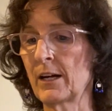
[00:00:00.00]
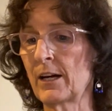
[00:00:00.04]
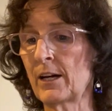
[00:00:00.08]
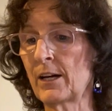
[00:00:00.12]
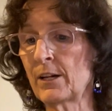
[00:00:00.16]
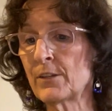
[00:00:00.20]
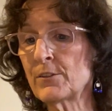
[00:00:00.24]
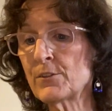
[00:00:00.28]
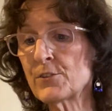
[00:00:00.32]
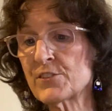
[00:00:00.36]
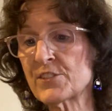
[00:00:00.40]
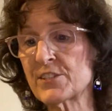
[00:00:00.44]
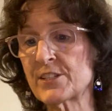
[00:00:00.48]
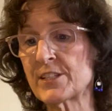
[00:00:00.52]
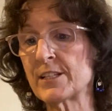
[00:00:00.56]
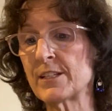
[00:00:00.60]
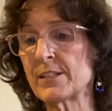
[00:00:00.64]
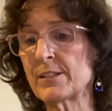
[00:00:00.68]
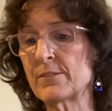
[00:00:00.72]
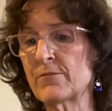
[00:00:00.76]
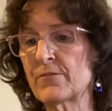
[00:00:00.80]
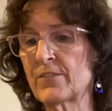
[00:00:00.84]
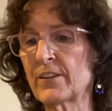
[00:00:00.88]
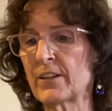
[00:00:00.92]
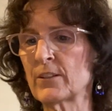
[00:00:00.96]
Other
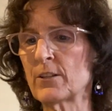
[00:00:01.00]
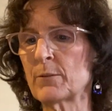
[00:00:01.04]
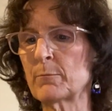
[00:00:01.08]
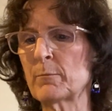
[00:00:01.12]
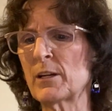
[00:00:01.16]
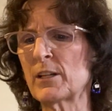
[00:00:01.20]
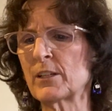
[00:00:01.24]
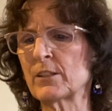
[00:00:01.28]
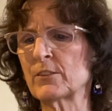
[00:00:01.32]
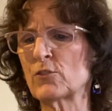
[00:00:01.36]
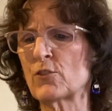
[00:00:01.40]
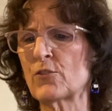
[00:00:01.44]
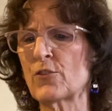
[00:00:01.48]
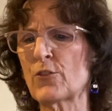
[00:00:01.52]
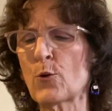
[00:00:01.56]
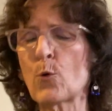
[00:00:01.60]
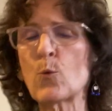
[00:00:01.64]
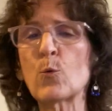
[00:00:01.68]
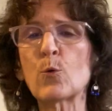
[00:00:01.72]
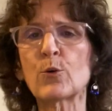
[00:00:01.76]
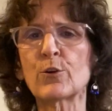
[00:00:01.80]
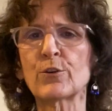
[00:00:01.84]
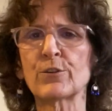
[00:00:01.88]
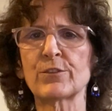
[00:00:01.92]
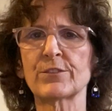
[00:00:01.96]
seed fell among
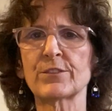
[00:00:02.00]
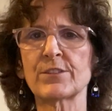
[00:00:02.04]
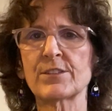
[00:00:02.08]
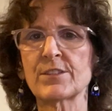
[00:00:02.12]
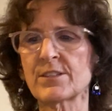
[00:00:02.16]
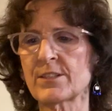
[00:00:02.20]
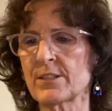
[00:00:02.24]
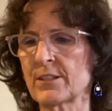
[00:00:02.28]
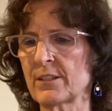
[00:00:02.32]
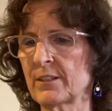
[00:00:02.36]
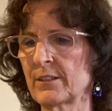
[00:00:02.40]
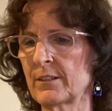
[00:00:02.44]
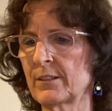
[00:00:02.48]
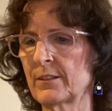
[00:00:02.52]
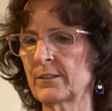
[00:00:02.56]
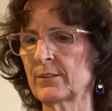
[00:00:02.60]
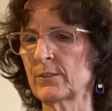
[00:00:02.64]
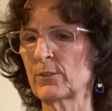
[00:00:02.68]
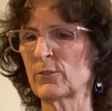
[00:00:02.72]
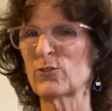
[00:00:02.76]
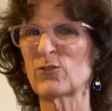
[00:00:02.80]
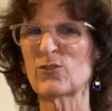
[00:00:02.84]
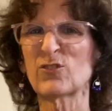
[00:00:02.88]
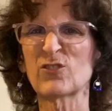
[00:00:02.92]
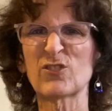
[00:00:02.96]
thorns,
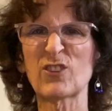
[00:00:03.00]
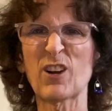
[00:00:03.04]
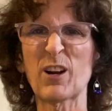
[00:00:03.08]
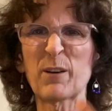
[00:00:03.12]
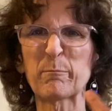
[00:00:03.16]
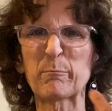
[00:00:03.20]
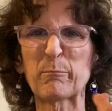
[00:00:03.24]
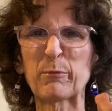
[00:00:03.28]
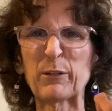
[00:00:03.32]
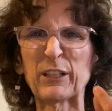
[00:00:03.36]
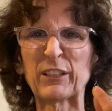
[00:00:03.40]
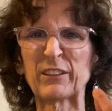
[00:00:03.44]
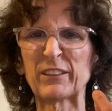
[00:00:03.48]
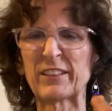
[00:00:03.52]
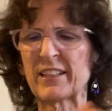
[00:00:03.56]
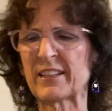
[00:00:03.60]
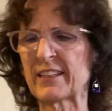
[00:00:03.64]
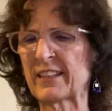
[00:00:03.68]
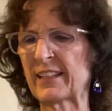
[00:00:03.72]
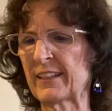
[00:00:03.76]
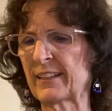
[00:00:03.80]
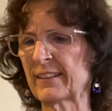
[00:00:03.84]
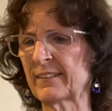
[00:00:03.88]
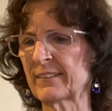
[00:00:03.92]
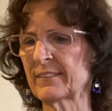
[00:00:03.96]
those sharp, prickly
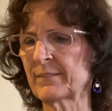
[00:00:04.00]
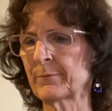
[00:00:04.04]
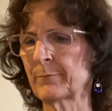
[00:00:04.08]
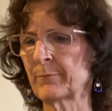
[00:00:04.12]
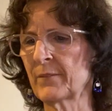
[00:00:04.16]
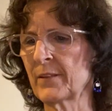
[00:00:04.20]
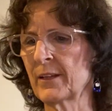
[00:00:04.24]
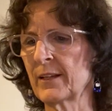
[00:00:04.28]
things.